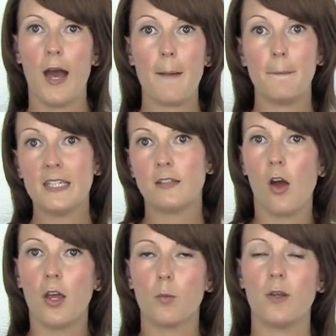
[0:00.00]
at
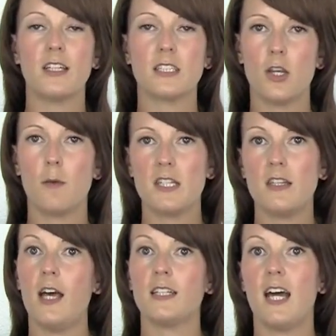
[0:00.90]
midnight when there's nobody
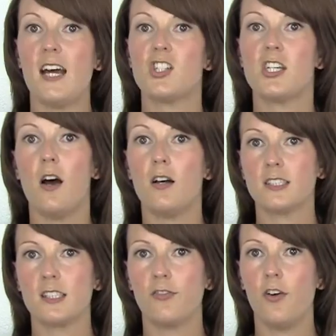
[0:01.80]
there to actually
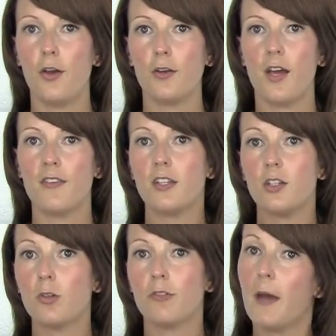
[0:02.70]
answer the phone, and then
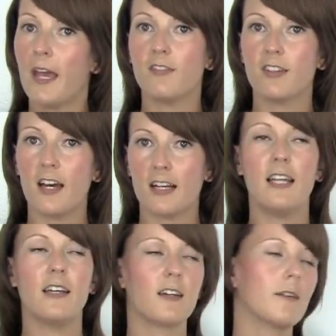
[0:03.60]
you would have paid for that
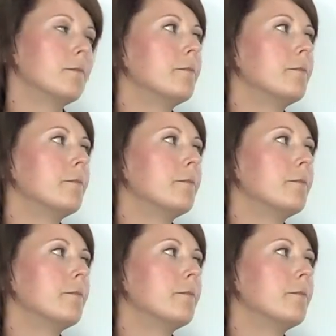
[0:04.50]
click.